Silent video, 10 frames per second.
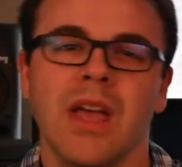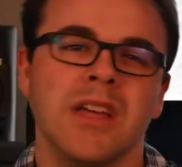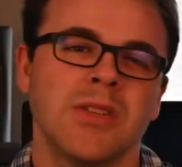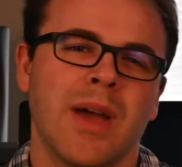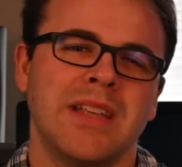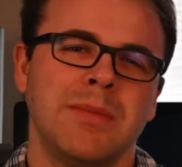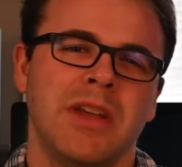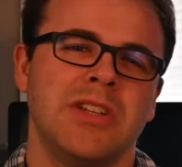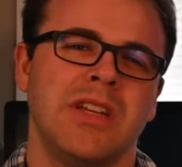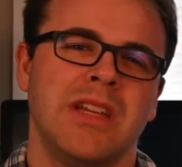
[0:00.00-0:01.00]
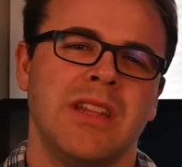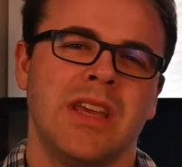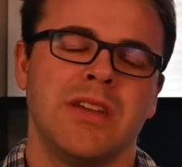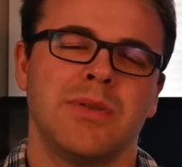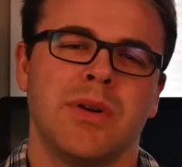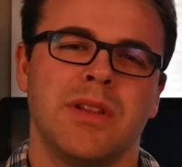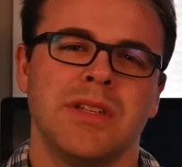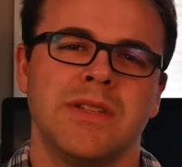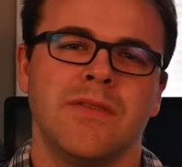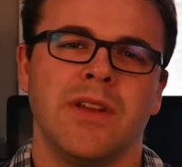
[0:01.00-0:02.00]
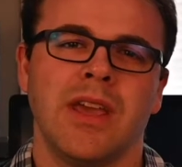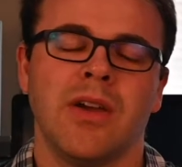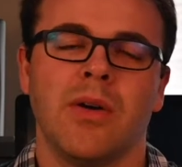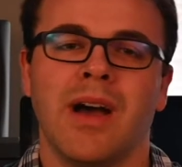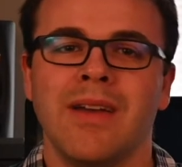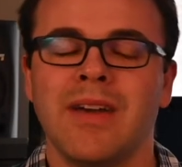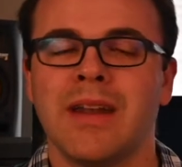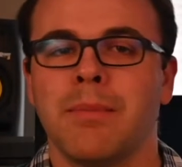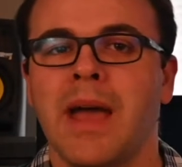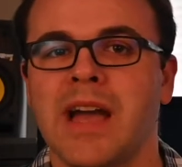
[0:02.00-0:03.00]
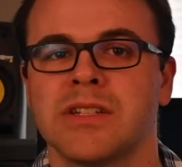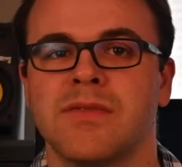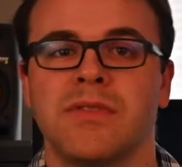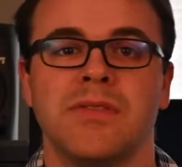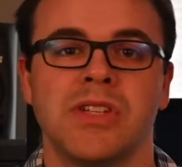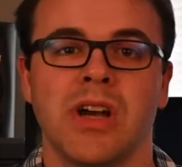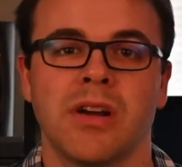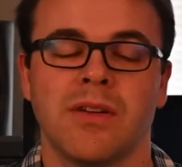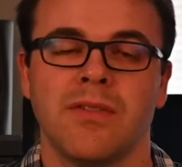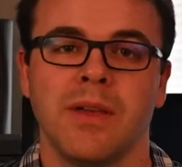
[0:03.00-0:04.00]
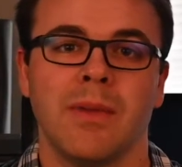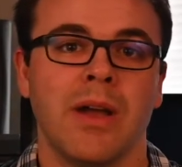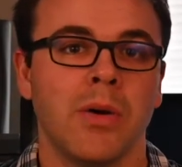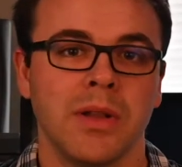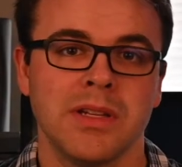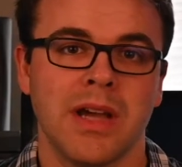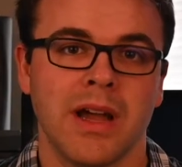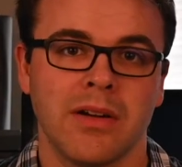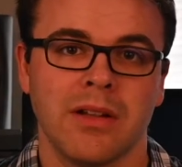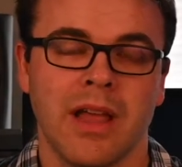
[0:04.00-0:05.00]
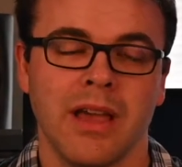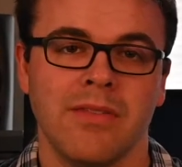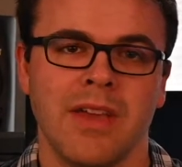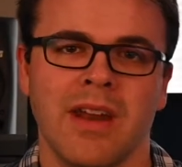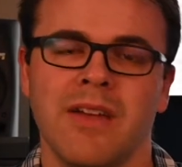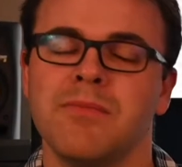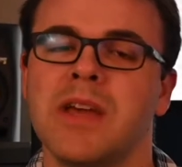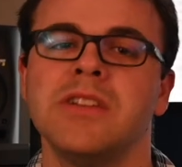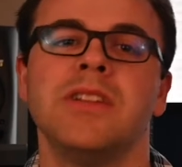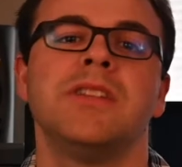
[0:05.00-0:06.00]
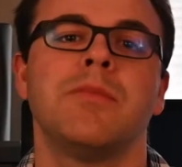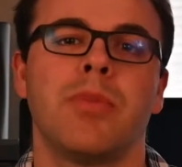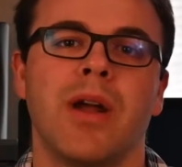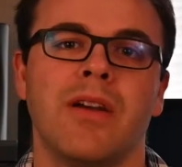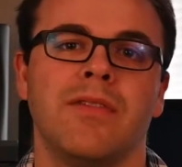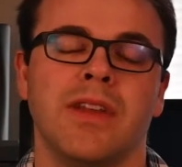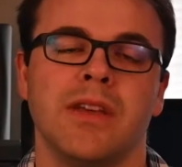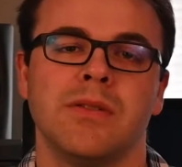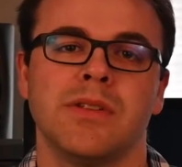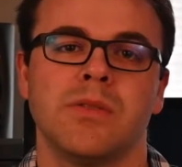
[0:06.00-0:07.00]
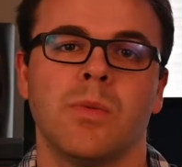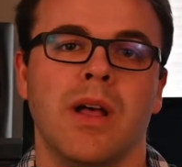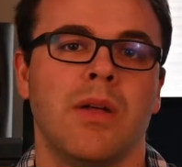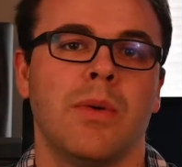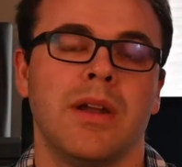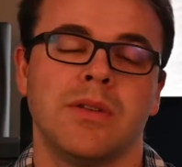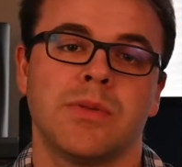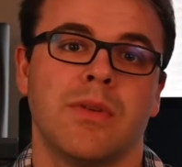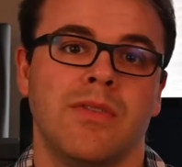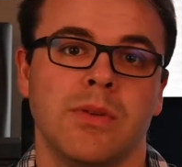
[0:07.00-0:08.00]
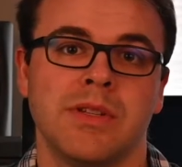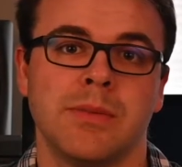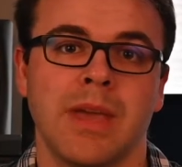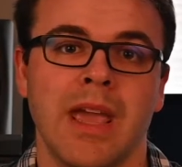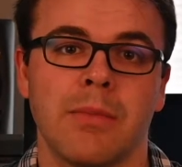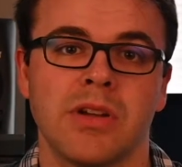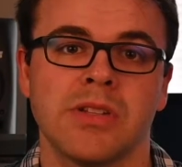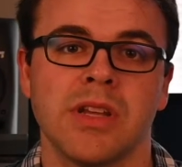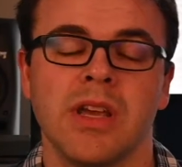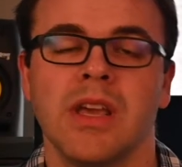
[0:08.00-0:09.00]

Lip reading: So as I mentioned in the intro to this video, I've had a passion for photography my whole entire life, and I've mentioned this in prior videos as well when I was reviewing some cameras.